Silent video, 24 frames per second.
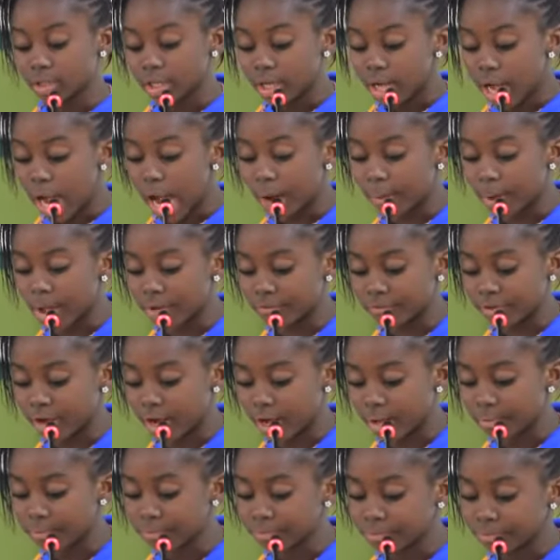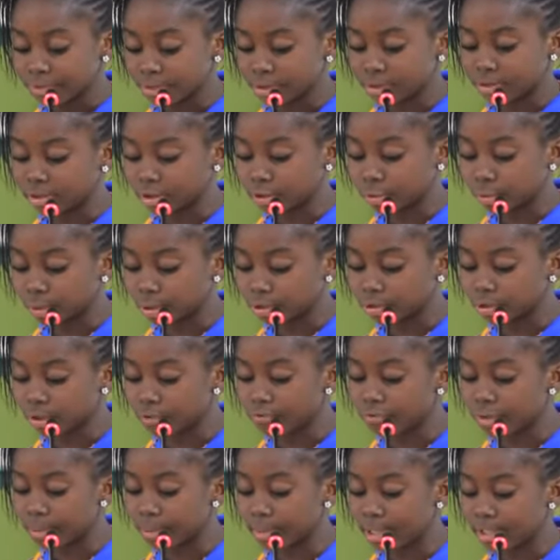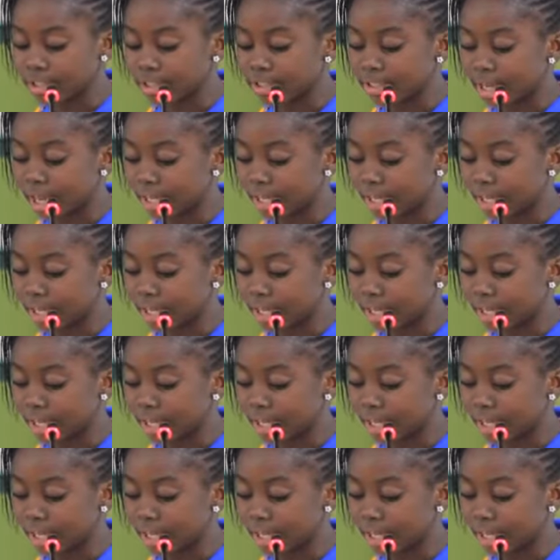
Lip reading: However, the situation for many